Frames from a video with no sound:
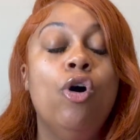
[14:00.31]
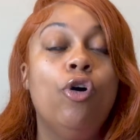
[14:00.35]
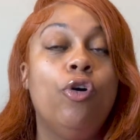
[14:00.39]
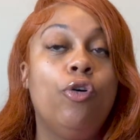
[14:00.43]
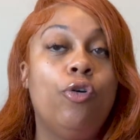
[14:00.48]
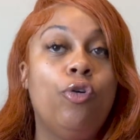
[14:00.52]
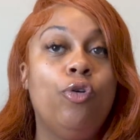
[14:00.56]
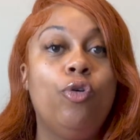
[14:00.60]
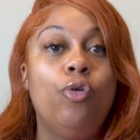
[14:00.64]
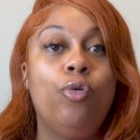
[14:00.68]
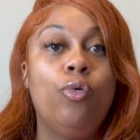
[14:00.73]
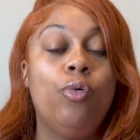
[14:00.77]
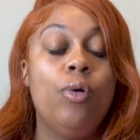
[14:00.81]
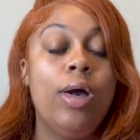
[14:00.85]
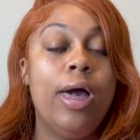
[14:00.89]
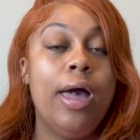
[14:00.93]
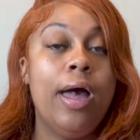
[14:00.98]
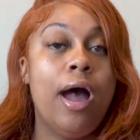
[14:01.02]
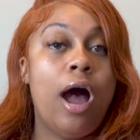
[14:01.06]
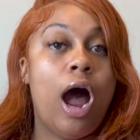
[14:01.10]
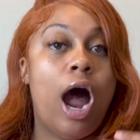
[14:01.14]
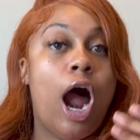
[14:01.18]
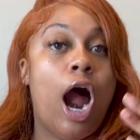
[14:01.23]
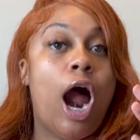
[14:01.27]
who
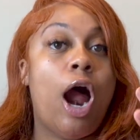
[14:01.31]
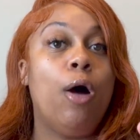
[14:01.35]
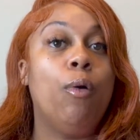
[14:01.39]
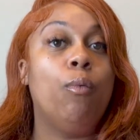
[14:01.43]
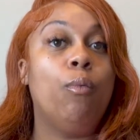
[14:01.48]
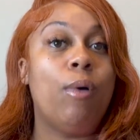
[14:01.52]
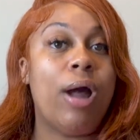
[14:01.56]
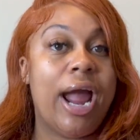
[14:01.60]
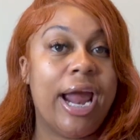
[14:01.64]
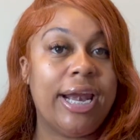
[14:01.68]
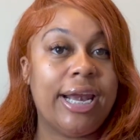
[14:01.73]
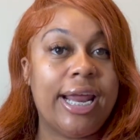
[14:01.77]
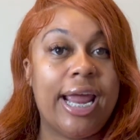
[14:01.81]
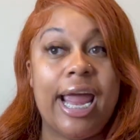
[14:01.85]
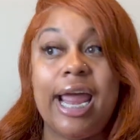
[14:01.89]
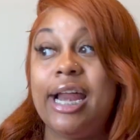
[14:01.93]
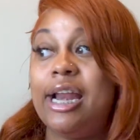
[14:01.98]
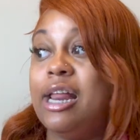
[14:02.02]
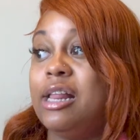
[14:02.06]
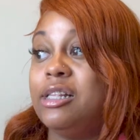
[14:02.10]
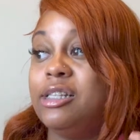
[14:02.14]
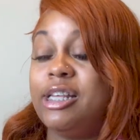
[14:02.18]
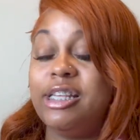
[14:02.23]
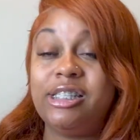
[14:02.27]
are waiting
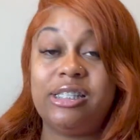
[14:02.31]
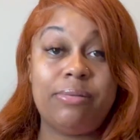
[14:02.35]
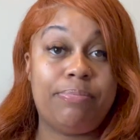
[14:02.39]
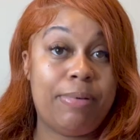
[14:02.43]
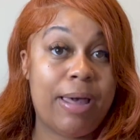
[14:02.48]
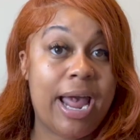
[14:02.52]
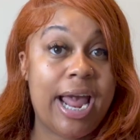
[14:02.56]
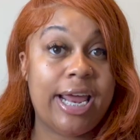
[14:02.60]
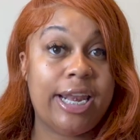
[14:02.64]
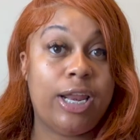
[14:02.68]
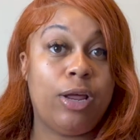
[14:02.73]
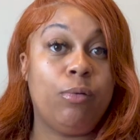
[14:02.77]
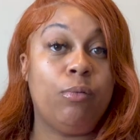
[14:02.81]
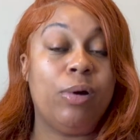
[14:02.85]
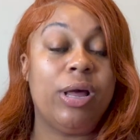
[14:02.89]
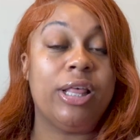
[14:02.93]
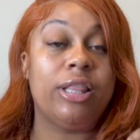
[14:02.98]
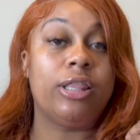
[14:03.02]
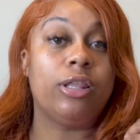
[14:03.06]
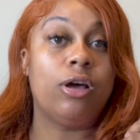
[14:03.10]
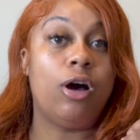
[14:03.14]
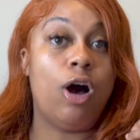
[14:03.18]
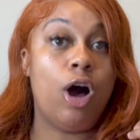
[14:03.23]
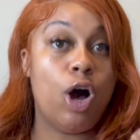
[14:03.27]
and anticipating
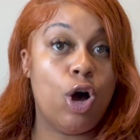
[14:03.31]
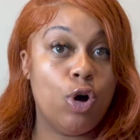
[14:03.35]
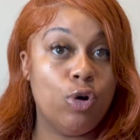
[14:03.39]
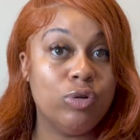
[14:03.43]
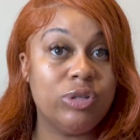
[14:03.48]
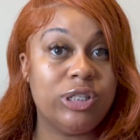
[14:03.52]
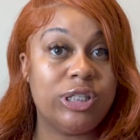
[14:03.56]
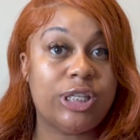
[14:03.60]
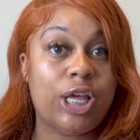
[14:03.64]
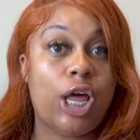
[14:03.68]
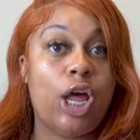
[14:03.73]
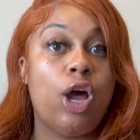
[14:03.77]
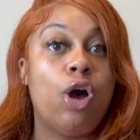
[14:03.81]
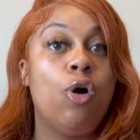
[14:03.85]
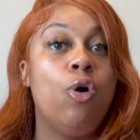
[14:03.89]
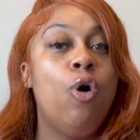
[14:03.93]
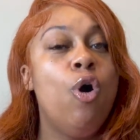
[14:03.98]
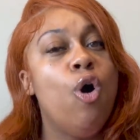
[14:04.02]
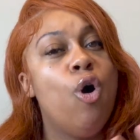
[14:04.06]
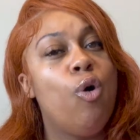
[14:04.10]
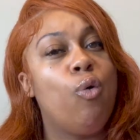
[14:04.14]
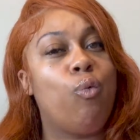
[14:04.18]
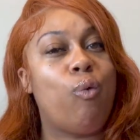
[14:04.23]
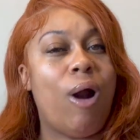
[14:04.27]
with wholesale
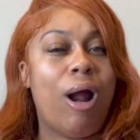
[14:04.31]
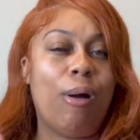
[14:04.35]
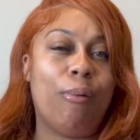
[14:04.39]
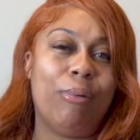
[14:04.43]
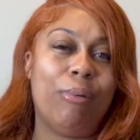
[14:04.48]
right